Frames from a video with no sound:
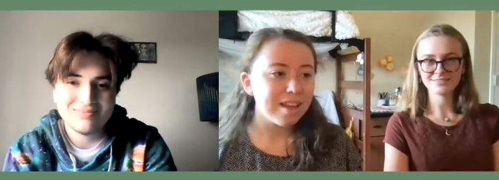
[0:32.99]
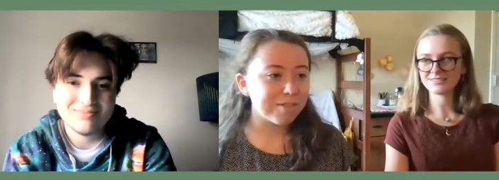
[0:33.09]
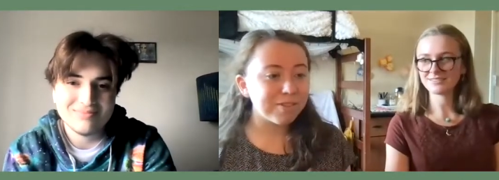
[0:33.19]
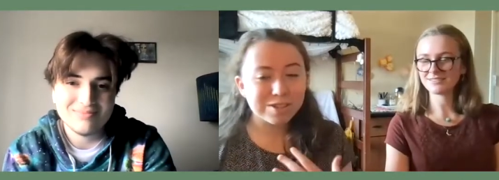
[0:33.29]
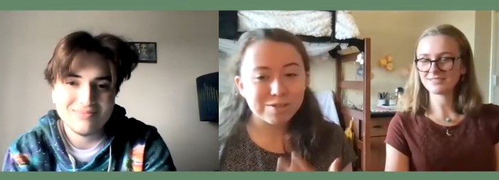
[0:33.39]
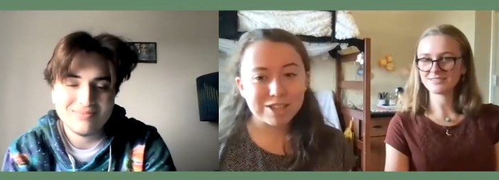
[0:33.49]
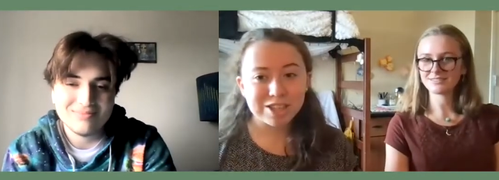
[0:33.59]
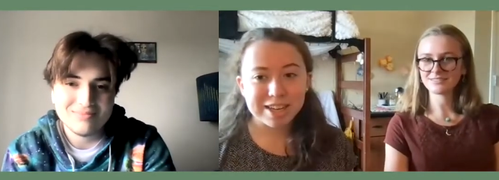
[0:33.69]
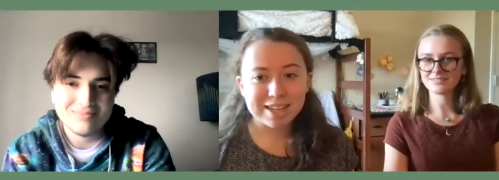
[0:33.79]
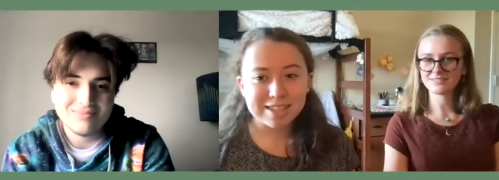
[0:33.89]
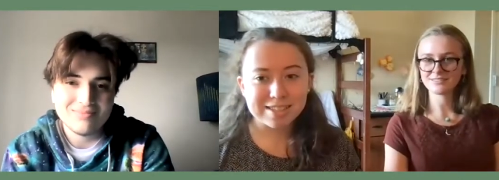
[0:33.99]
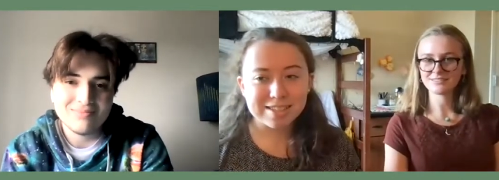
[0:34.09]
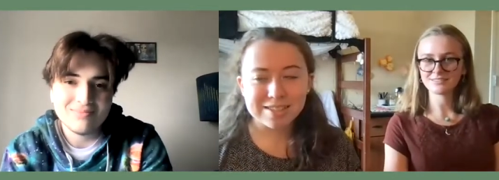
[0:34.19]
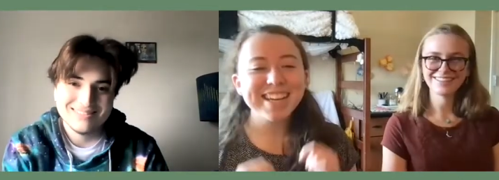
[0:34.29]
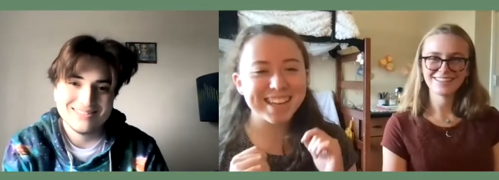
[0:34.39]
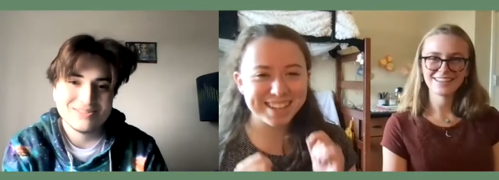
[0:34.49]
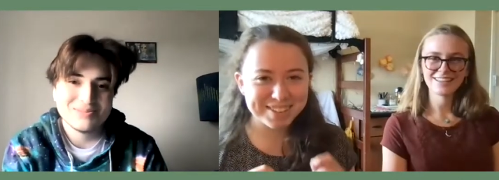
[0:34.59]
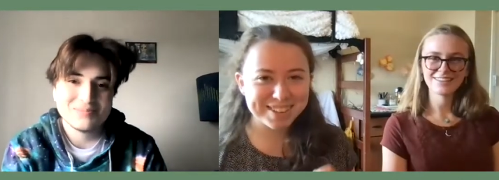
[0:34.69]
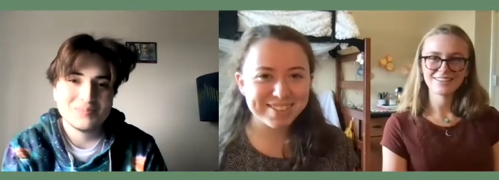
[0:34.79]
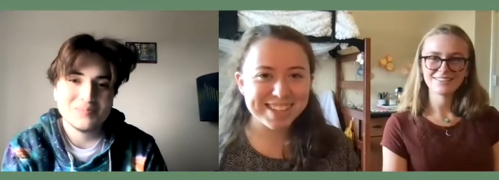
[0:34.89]
Speaker 1: Our first question is, can
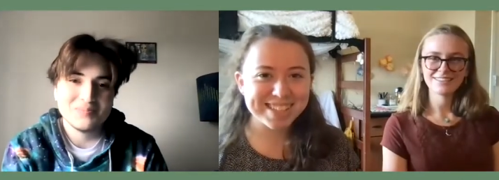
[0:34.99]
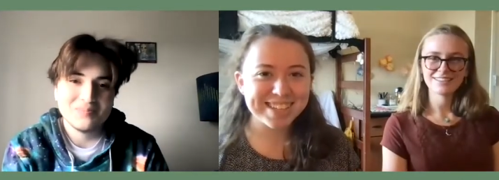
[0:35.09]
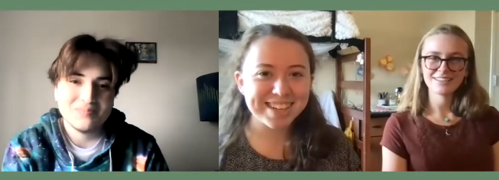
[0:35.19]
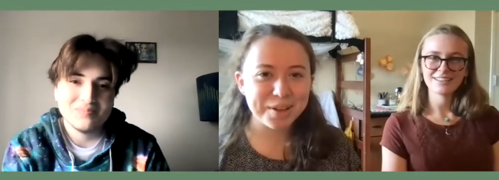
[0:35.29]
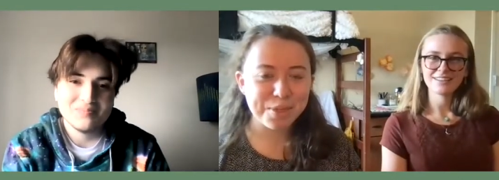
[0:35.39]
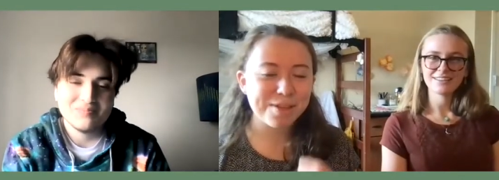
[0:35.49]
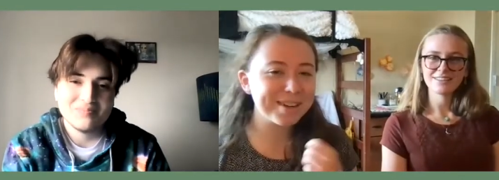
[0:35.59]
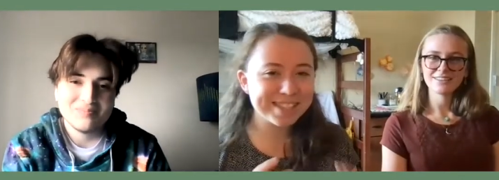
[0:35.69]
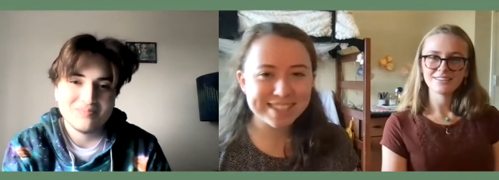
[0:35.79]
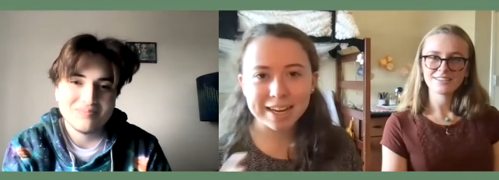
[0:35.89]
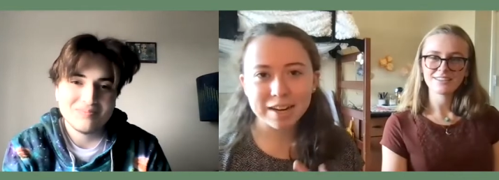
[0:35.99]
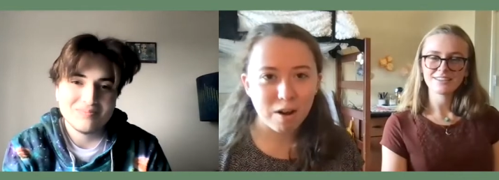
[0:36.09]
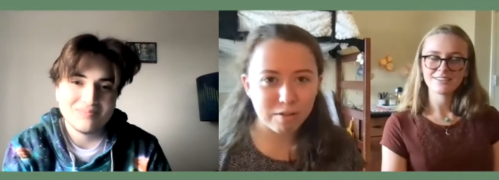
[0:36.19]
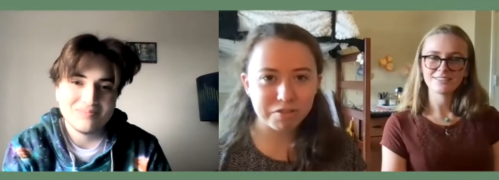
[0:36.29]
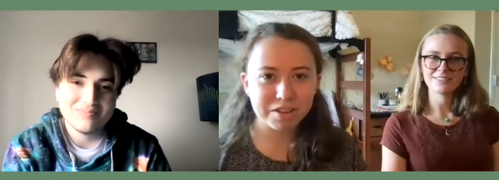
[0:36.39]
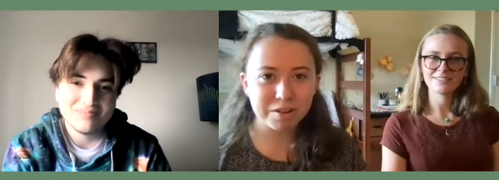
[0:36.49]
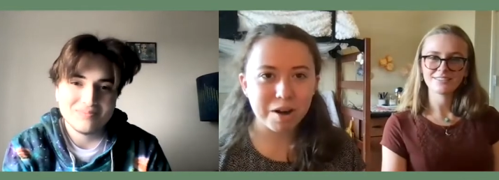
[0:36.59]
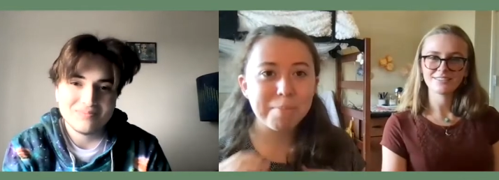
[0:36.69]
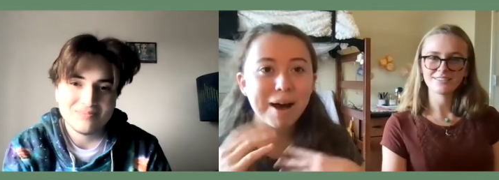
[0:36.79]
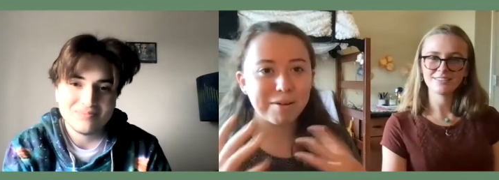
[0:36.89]
you give us a thirty second overview
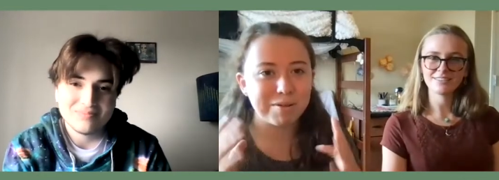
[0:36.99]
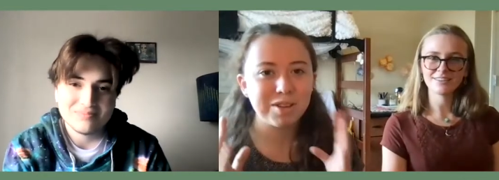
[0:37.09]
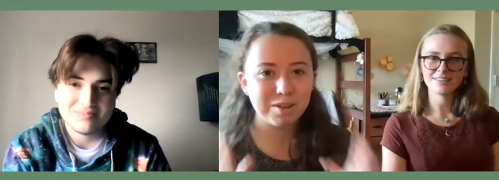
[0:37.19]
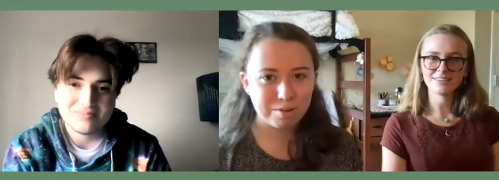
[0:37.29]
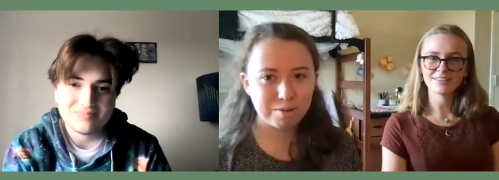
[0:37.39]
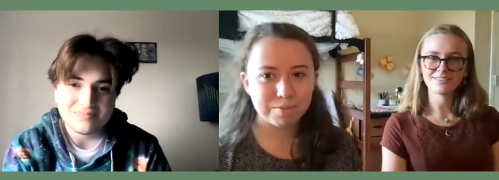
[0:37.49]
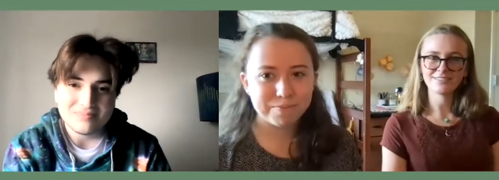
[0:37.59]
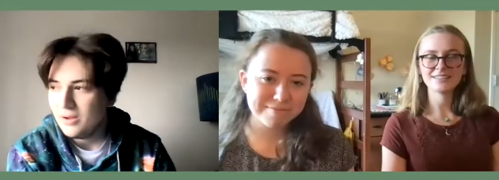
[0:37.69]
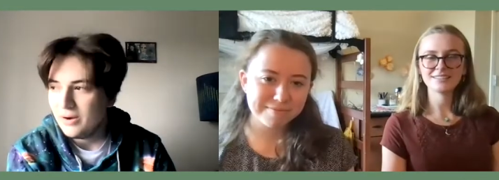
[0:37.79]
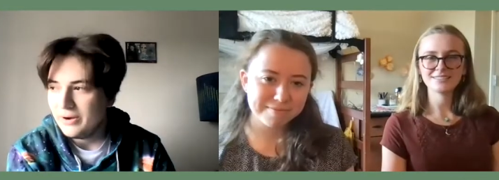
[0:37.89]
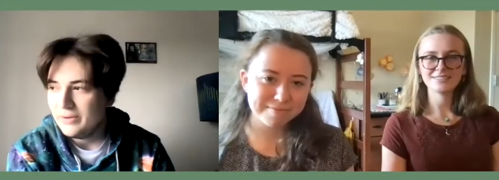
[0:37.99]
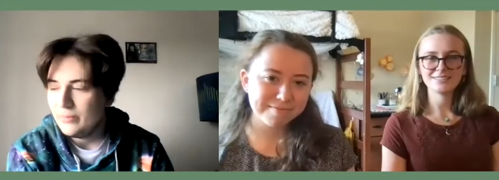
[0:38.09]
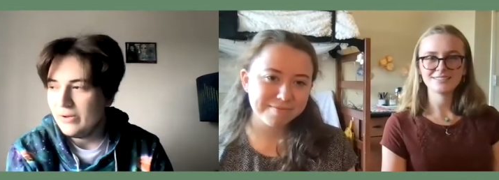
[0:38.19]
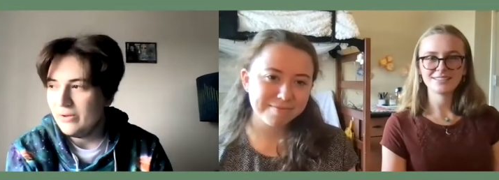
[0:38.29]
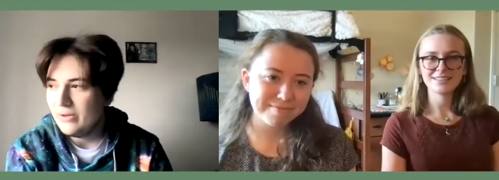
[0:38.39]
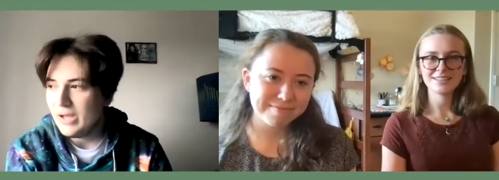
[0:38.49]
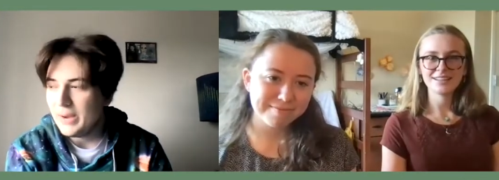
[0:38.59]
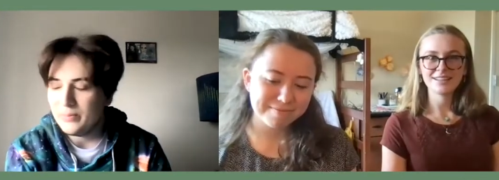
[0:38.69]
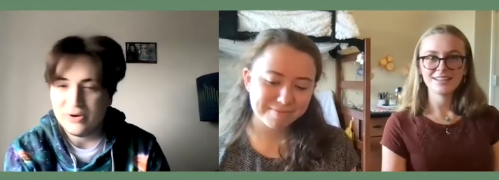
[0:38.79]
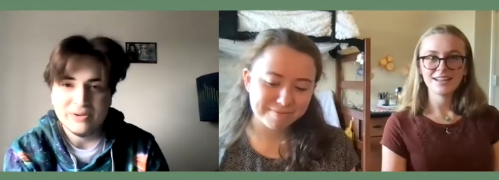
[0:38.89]
about you?
Speaker 2: All right, well,
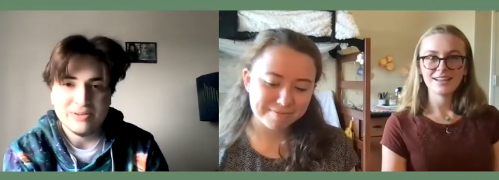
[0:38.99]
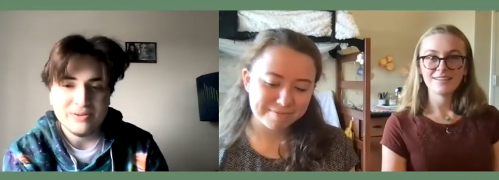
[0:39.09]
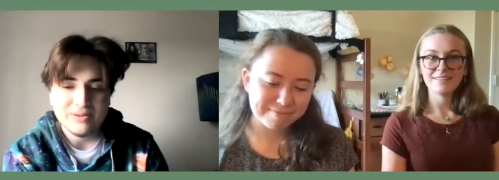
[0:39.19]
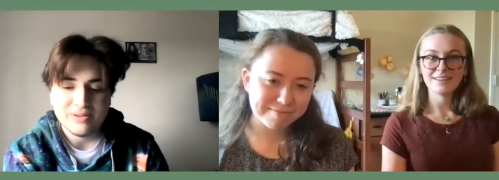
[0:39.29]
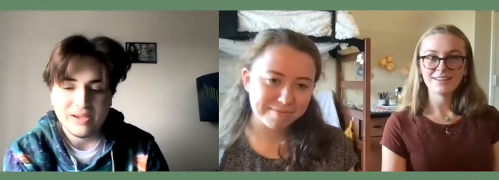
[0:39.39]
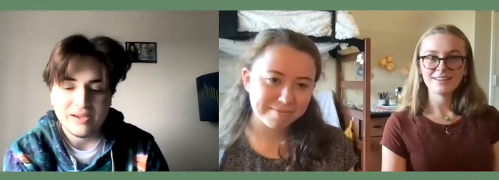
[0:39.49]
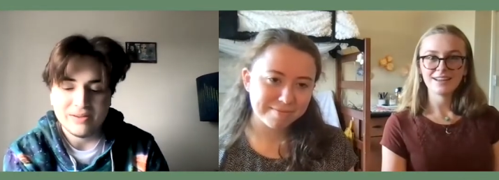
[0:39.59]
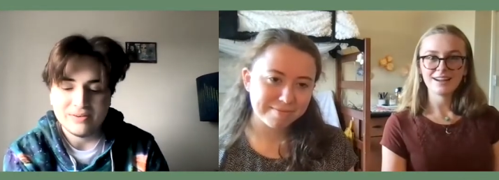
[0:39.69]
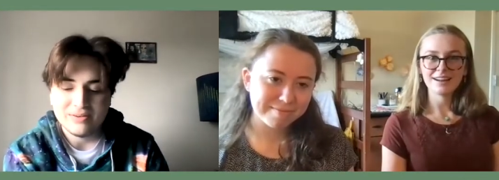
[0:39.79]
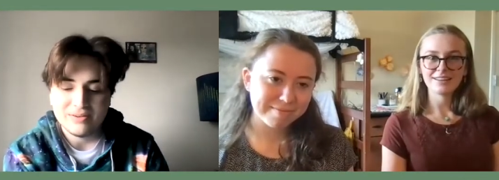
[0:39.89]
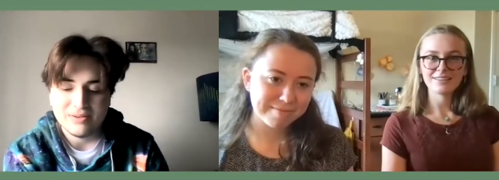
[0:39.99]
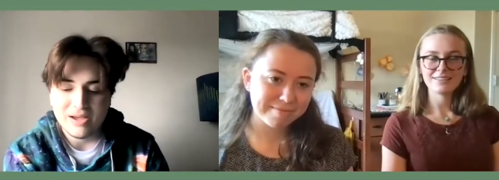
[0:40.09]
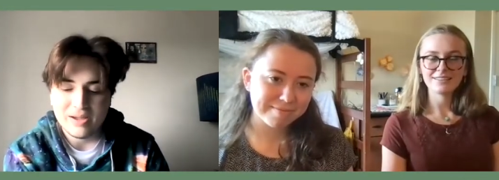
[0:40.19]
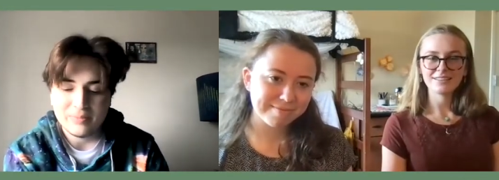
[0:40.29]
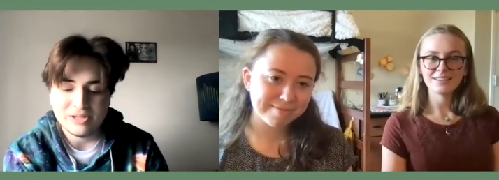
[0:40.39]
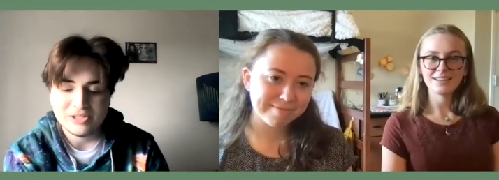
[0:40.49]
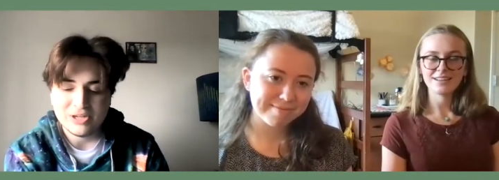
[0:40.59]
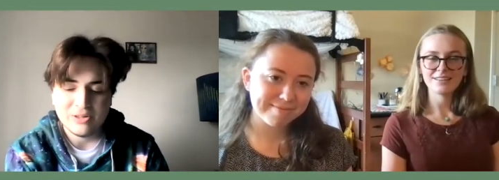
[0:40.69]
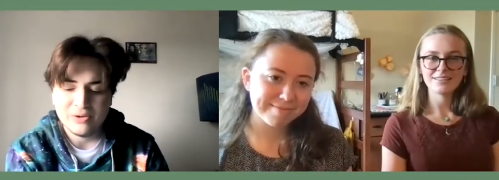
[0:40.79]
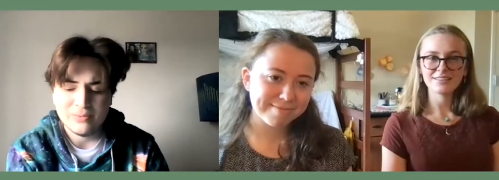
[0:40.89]
I'm Brendan and I play
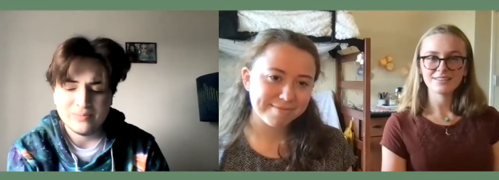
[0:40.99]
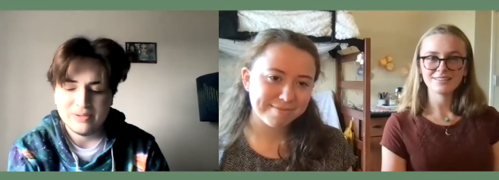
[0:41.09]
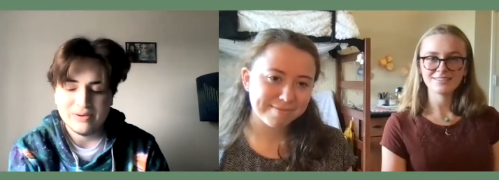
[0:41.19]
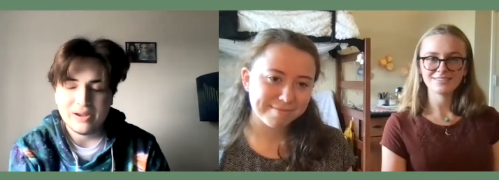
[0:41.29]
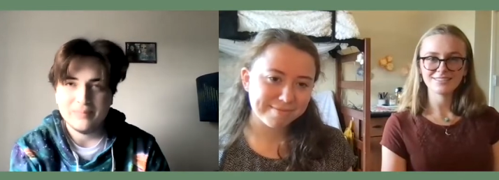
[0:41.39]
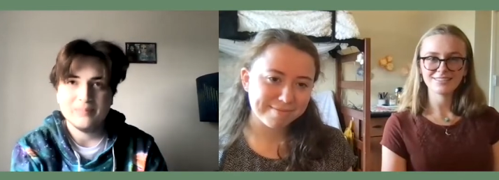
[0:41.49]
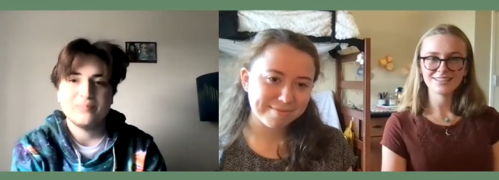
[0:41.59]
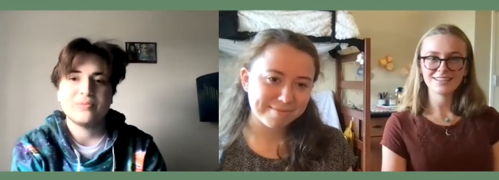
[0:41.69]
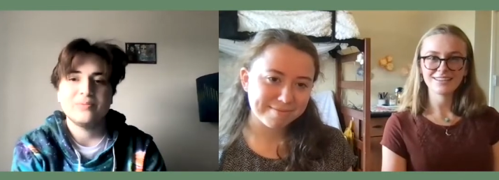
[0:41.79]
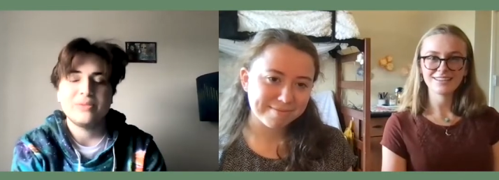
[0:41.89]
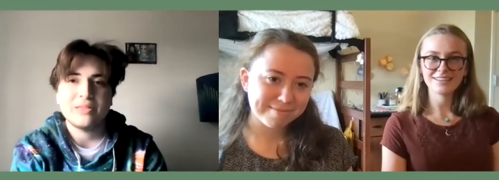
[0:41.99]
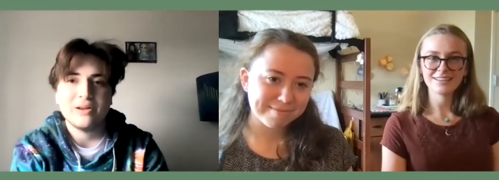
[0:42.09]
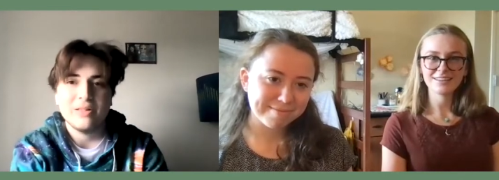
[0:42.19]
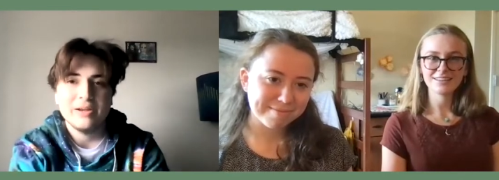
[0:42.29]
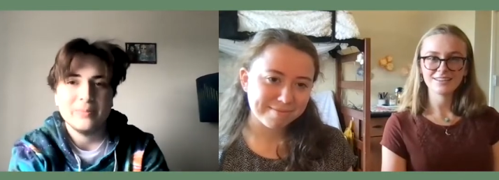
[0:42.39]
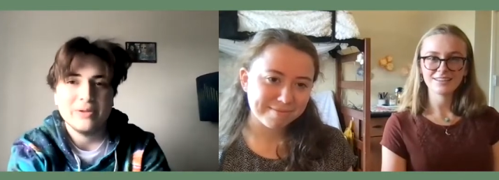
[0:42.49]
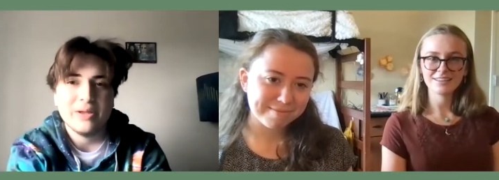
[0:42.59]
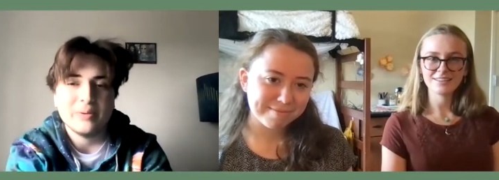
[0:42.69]
cello, and I'm from South Carolina, but I'm